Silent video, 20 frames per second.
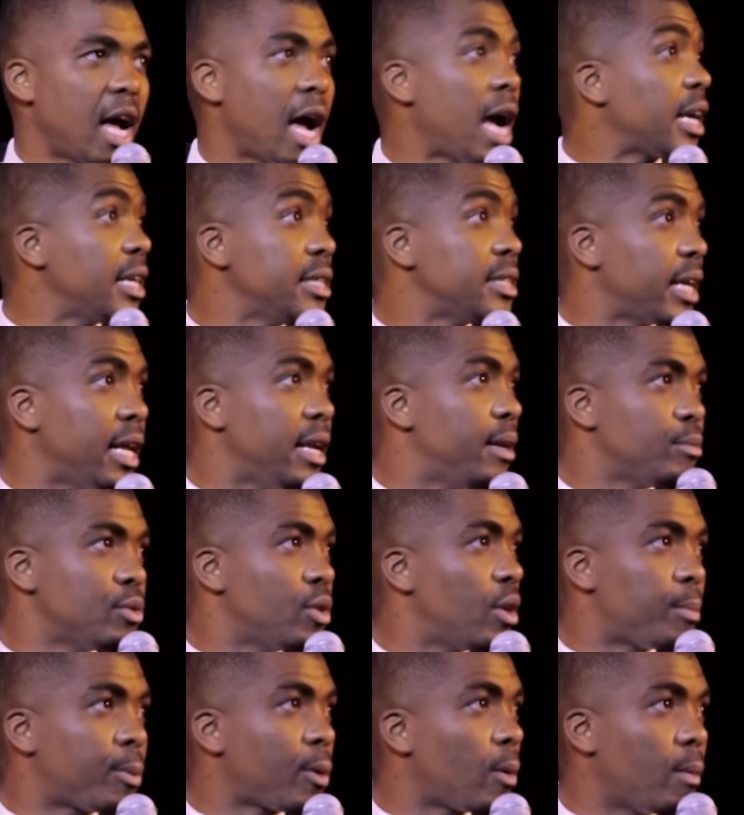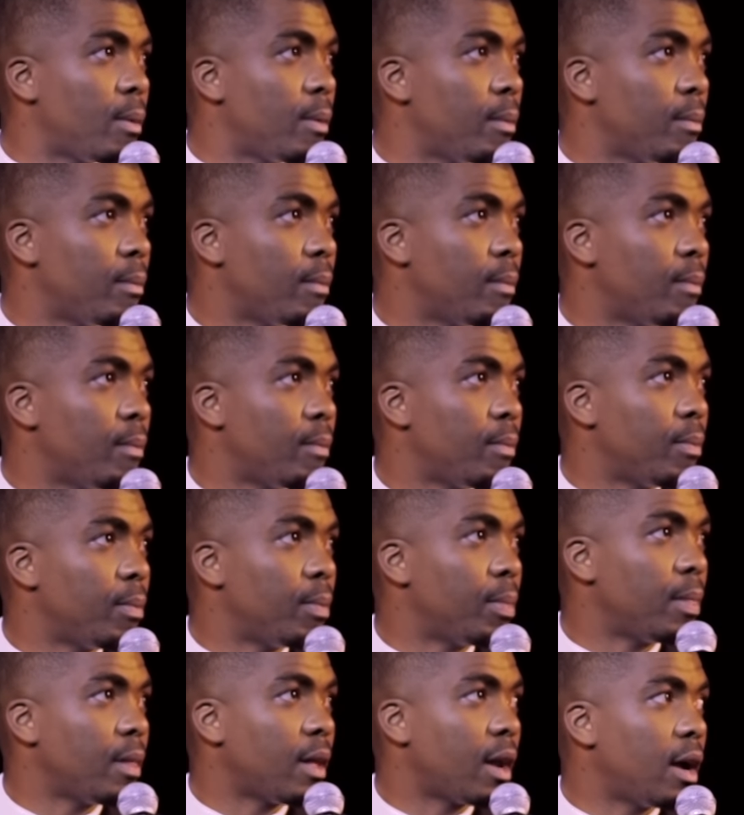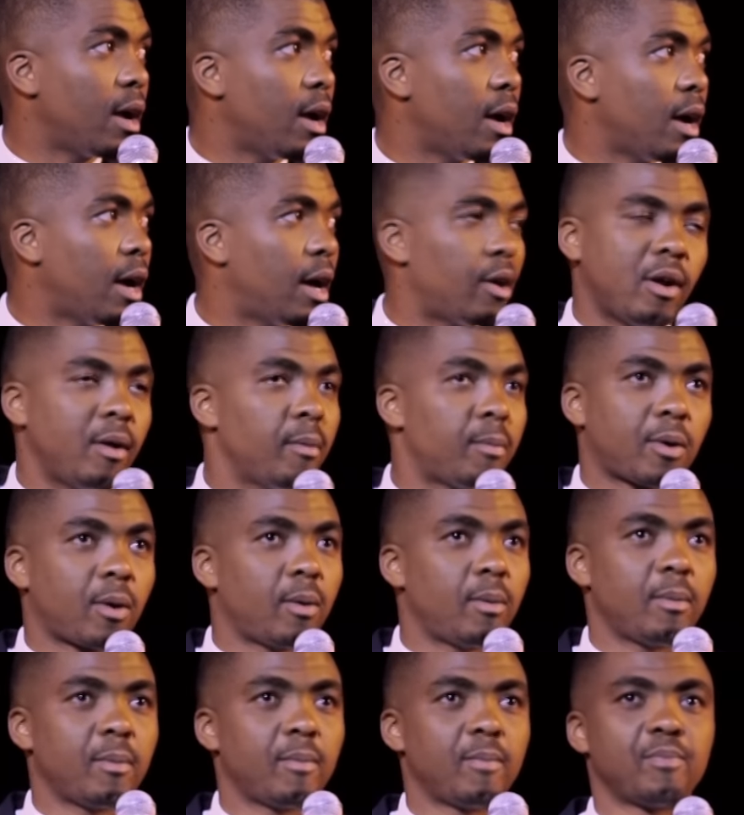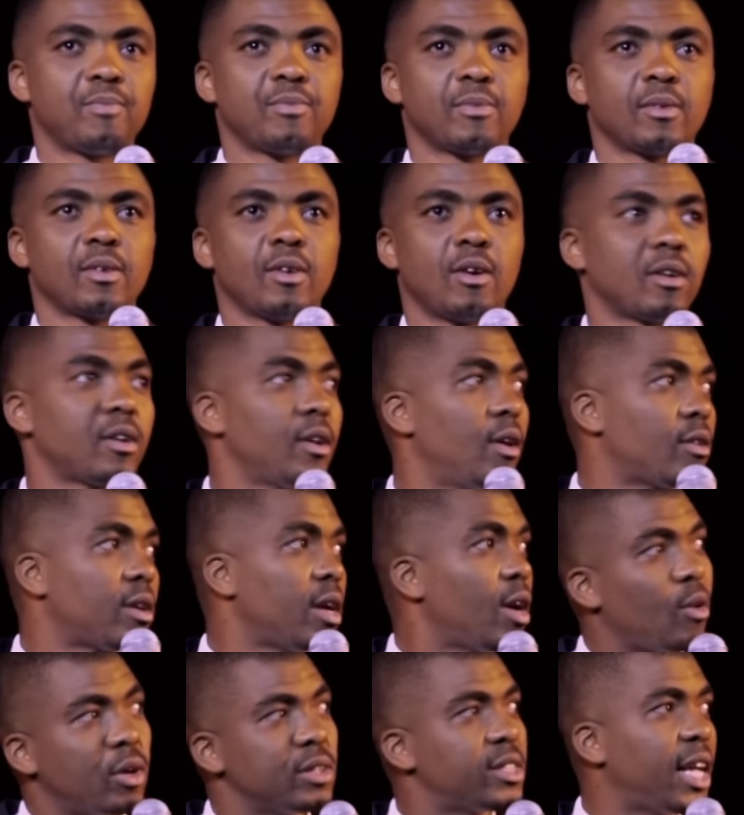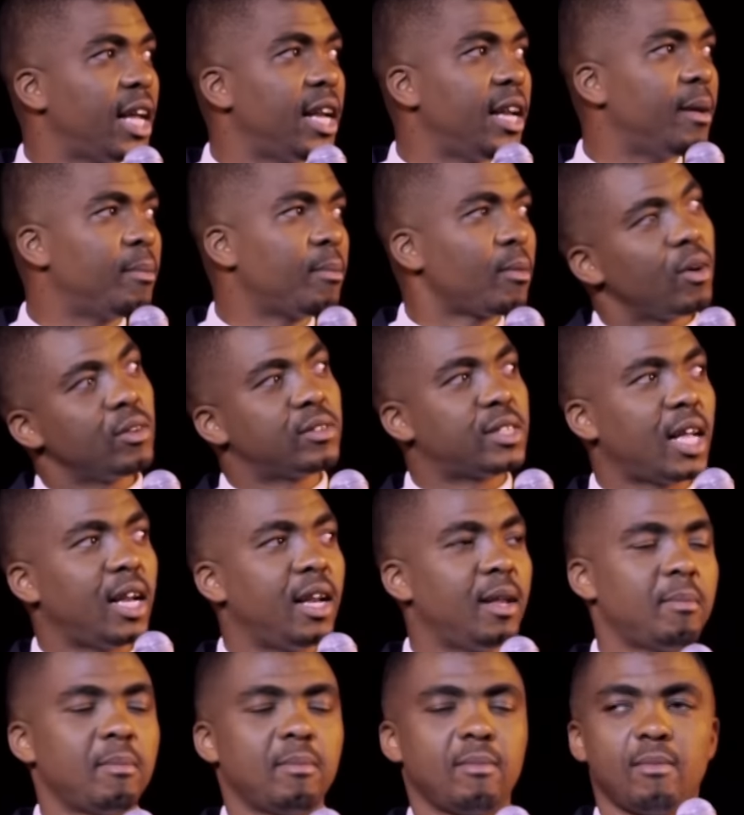I can tell him, no problem. I don't have a problem. Okay, go tell him, go tell him.